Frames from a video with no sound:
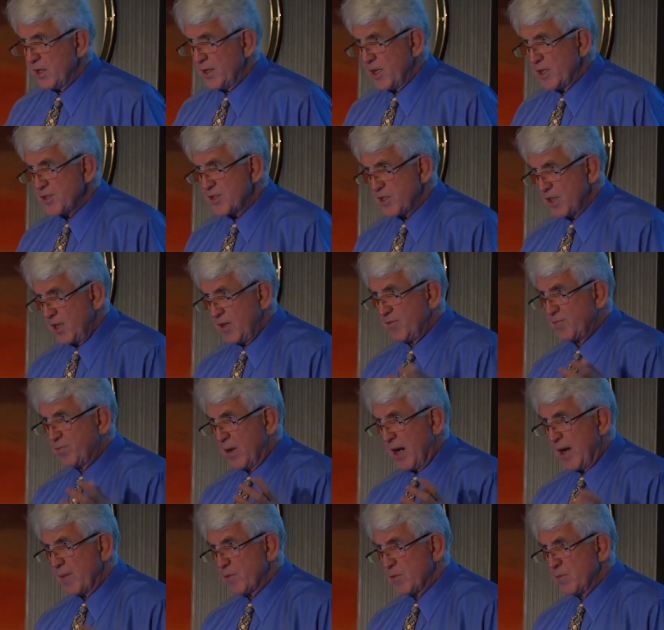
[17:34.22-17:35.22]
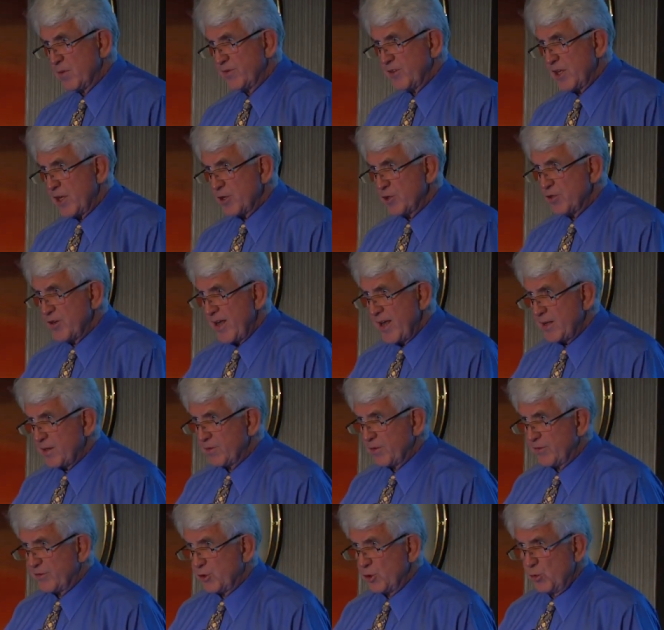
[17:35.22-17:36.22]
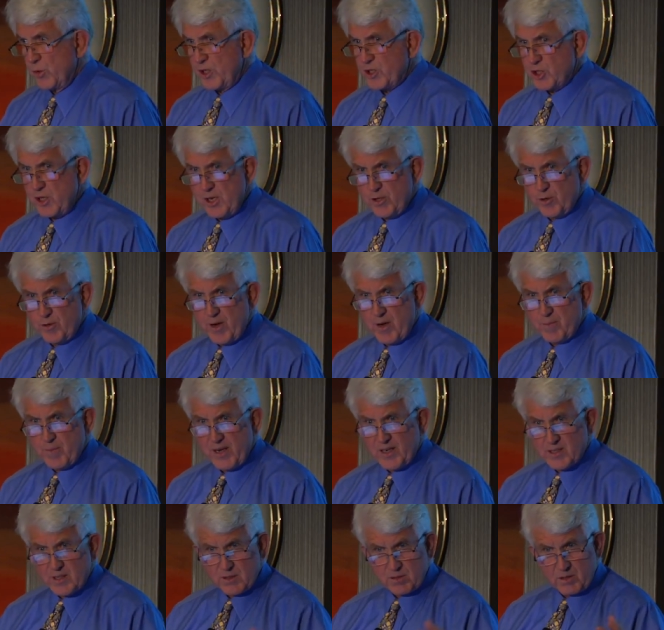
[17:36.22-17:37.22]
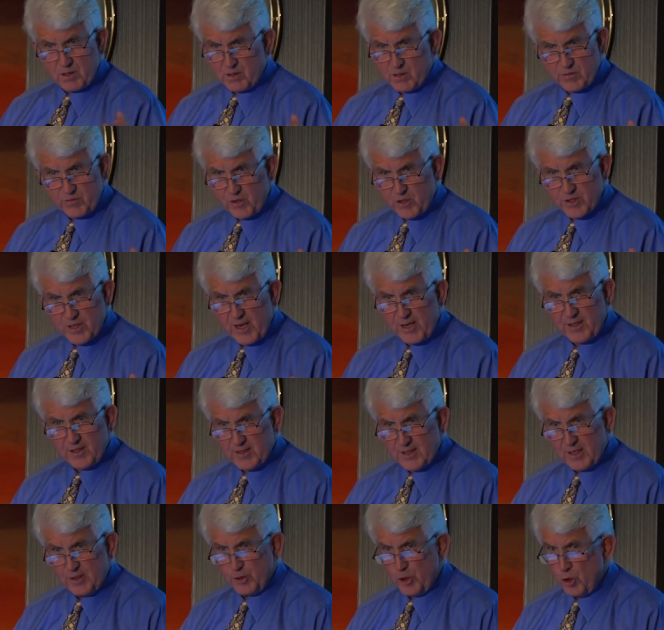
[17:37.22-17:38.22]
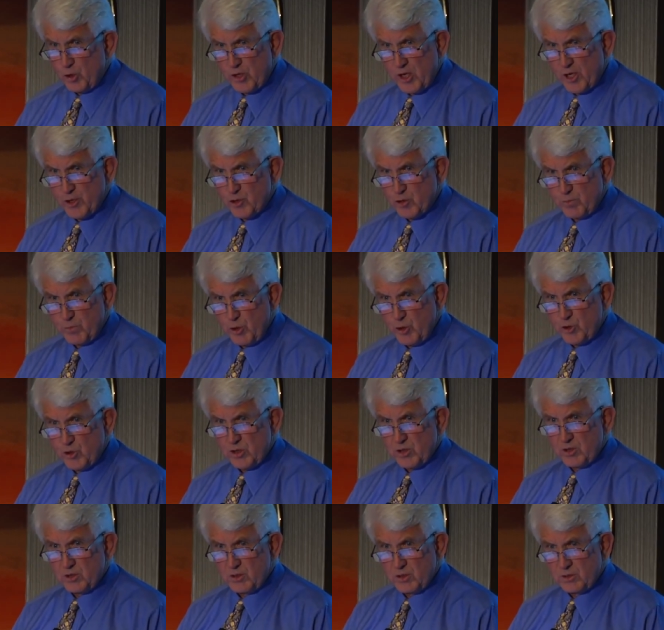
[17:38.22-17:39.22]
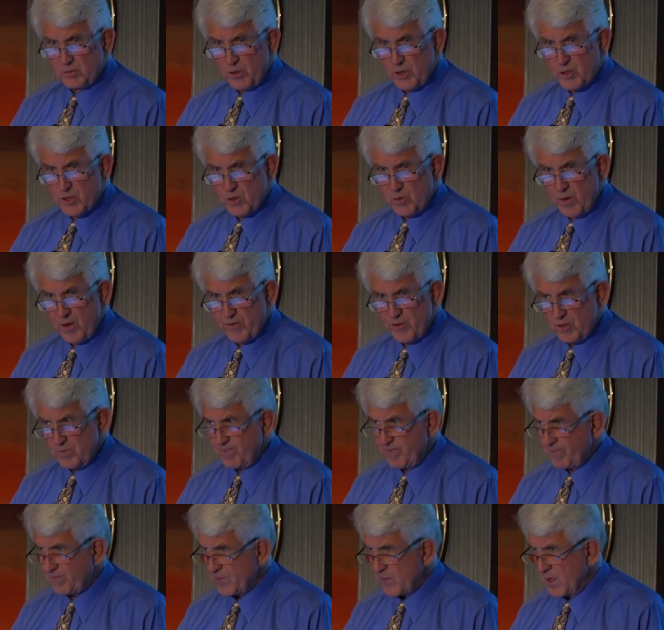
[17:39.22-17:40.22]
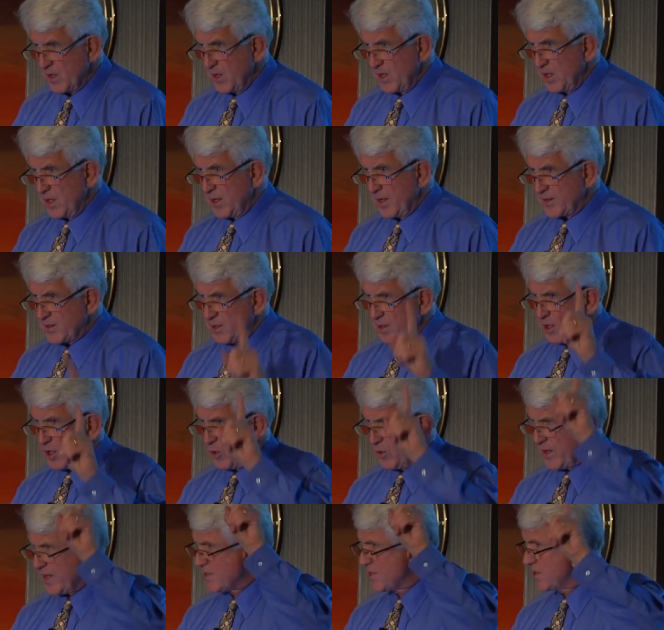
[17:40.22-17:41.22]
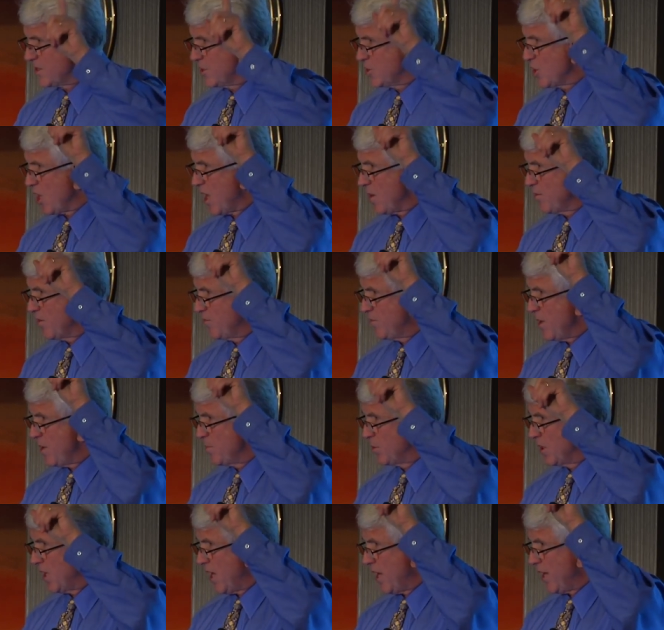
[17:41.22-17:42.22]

an unsolved problem of the internet to which Ethernet makes, as far as I can tell, no contribution whatsoever. It, you know, that's the job of people